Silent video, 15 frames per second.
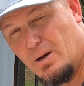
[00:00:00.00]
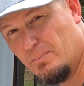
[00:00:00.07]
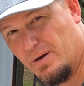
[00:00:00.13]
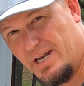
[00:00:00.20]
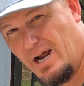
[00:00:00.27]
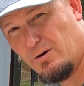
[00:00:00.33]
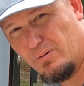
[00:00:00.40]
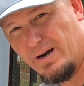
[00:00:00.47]

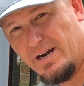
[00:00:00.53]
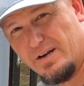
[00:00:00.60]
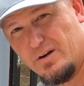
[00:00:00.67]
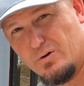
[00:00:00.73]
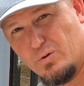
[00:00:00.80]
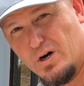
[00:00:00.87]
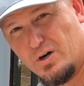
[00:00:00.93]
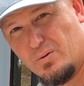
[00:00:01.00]
But now we're ready to
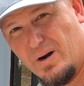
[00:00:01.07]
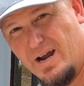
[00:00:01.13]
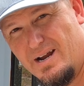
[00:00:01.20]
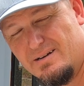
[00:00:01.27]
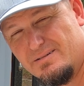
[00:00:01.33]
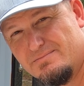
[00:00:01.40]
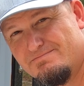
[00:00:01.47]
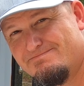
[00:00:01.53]
go to work,
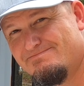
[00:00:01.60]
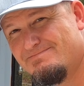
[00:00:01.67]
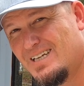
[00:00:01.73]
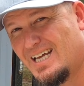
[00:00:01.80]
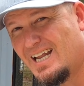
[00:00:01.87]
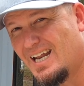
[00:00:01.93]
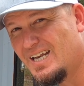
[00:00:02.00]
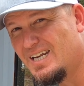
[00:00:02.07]
right?
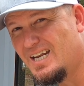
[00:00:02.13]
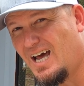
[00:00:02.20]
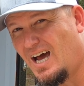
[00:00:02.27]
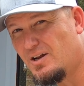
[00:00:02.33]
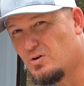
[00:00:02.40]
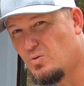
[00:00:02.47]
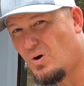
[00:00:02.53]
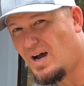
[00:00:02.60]

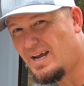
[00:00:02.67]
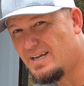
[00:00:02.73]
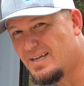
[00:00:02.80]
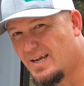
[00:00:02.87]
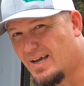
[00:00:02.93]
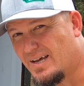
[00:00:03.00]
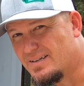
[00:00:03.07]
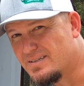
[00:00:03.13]
Not quite
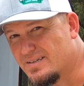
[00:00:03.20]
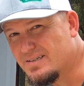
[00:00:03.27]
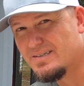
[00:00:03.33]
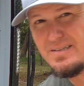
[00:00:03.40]
yet.